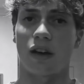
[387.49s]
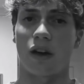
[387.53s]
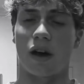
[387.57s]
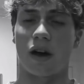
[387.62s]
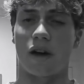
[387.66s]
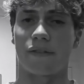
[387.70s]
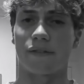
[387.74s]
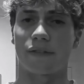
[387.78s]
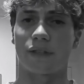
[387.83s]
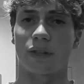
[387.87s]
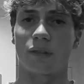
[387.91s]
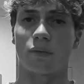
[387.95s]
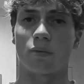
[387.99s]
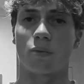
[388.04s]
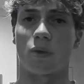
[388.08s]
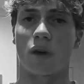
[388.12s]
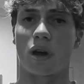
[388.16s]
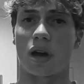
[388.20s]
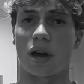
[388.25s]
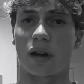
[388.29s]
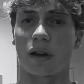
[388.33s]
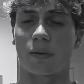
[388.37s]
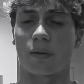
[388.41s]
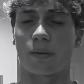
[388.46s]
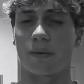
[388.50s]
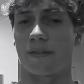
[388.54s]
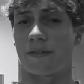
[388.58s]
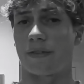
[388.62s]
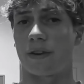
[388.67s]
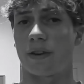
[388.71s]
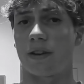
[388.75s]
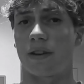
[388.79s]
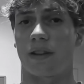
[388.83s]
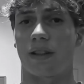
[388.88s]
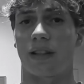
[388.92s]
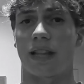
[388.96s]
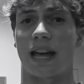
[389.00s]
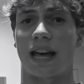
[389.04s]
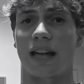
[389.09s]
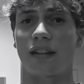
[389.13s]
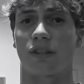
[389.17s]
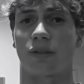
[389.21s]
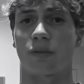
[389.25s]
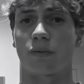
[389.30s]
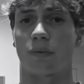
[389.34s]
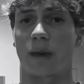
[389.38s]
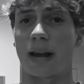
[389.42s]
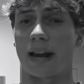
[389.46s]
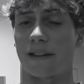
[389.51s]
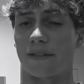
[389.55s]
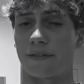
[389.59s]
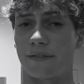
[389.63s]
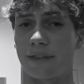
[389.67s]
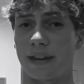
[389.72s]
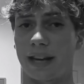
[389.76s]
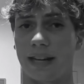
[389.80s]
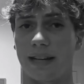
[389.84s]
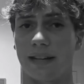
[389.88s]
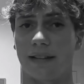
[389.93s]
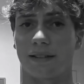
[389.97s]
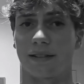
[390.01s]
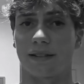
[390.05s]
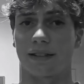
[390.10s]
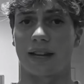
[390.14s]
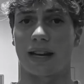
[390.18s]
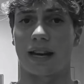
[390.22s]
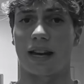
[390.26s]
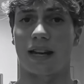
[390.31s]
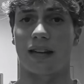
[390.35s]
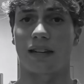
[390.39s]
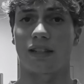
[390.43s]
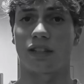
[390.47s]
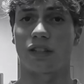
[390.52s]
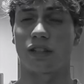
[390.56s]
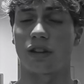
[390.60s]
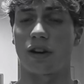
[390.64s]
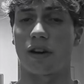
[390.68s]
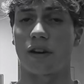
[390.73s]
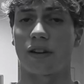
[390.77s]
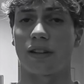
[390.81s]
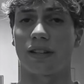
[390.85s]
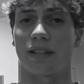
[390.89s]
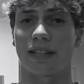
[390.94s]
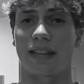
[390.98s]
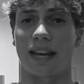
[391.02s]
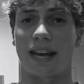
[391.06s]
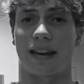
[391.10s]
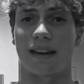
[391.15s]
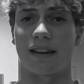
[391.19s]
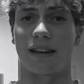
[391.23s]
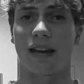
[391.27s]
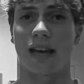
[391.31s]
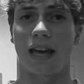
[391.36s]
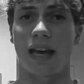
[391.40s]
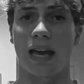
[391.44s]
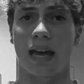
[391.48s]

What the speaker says: often work with a larger rake fin to tone it down.